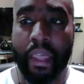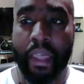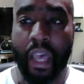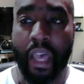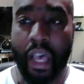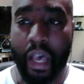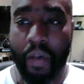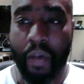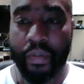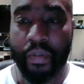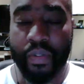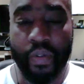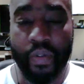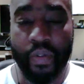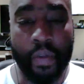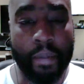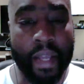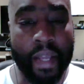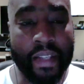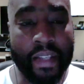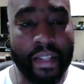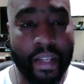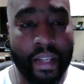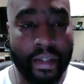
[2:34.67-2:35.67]
I would start by
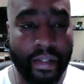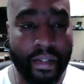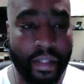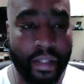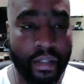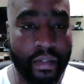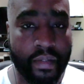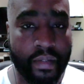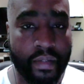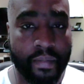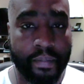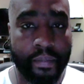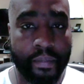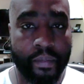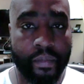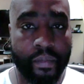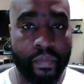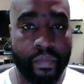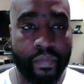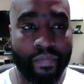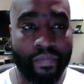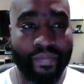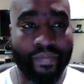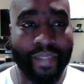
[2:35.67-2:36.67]
saying this.
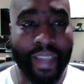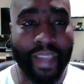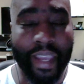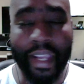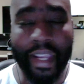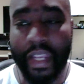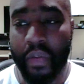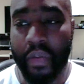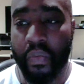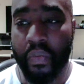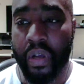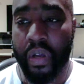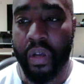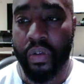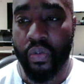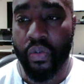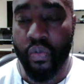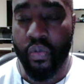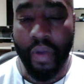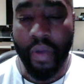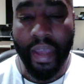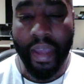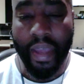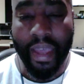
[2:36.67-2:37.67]
Anyone
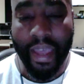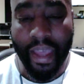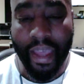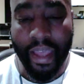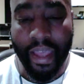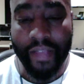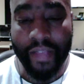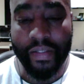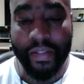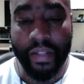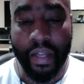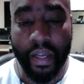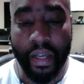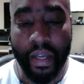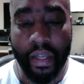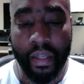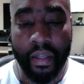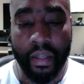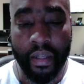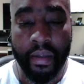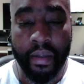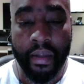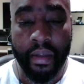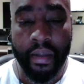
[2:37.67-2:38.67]
who has not
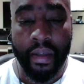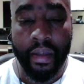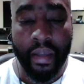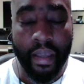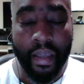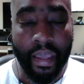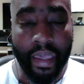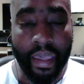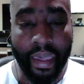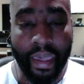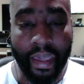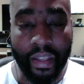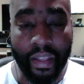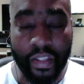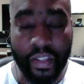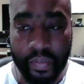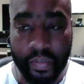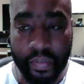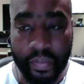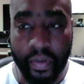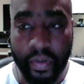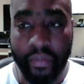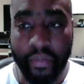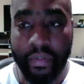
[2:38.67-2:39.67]

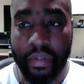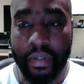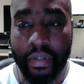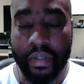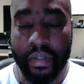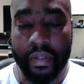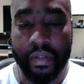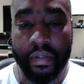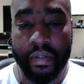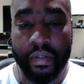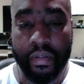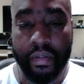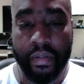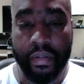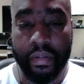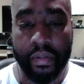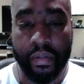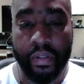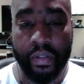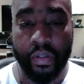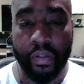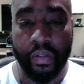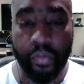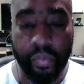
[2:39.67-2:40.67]
experienced
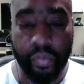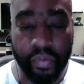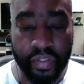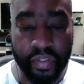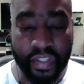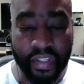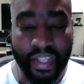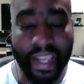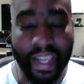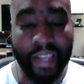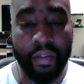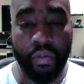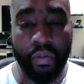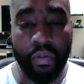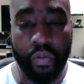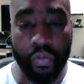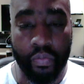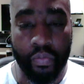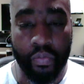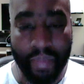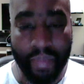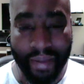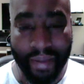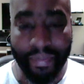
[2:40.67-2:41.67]
the Buteyko
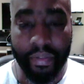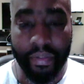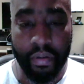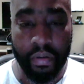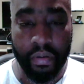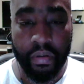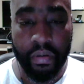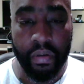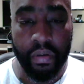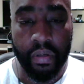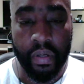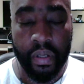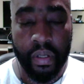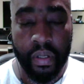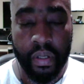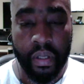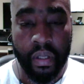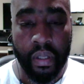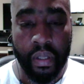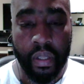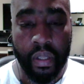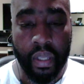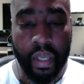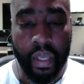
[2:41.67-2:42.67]
method
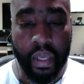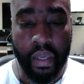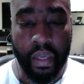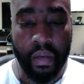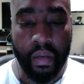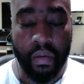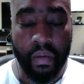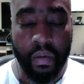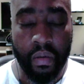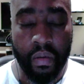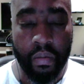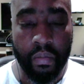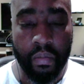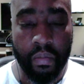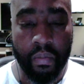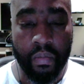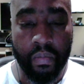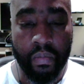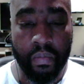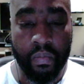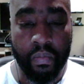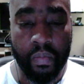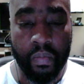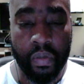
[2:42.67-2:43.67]
in
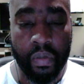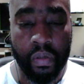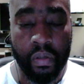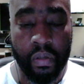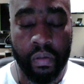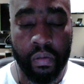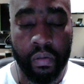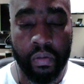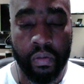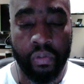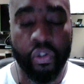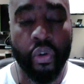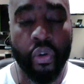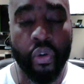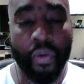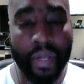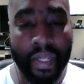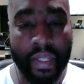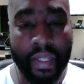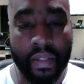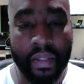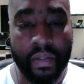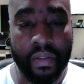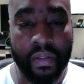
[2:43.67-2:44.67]
doing
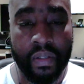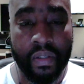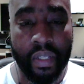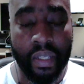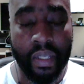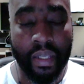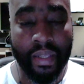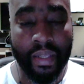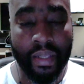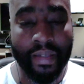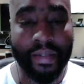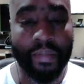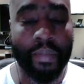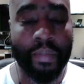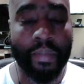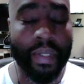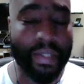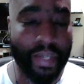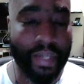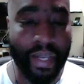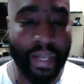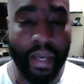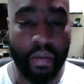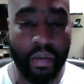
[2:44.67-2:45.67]
this is
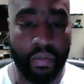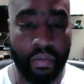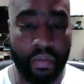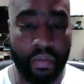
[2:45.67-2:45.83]
missing out